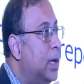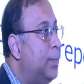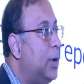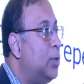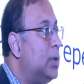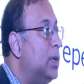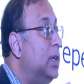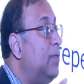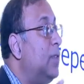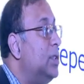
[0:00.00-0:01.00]
about a
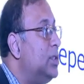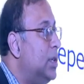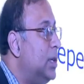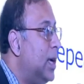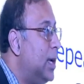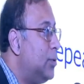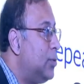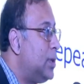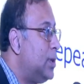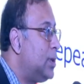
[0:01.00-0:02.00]
differential
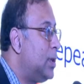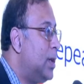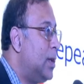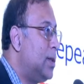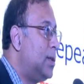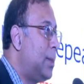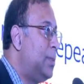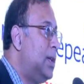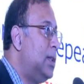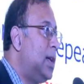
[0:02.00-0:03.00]
diagnosis,
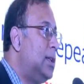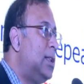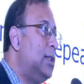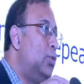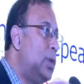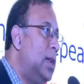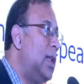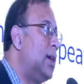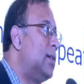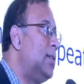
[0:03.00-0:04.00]
something that is looking
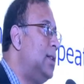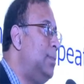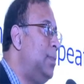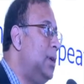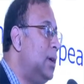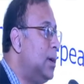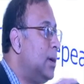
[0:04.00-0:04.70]
like a CP,